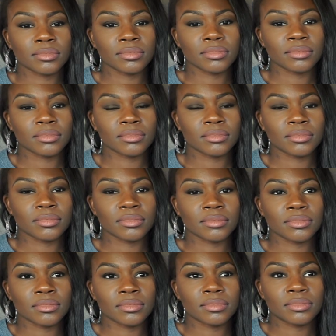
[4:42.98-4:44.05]

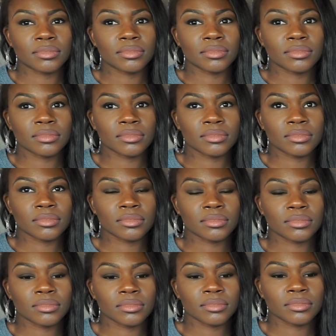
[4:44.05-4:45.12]

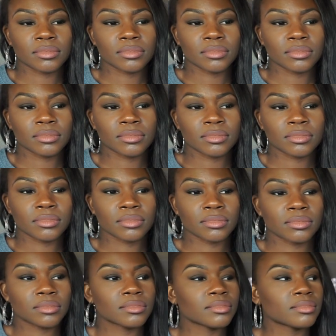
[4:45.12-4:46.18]

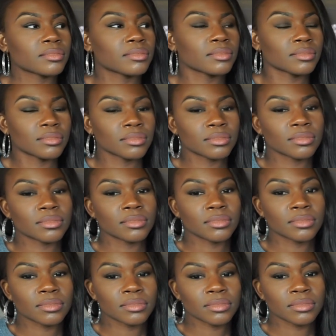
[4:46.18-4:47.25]

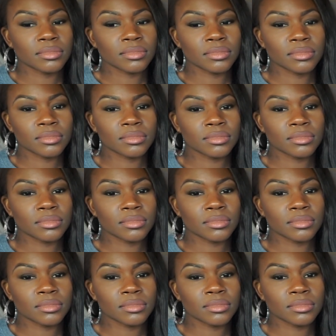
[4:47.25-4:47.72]
This person isn't speaking.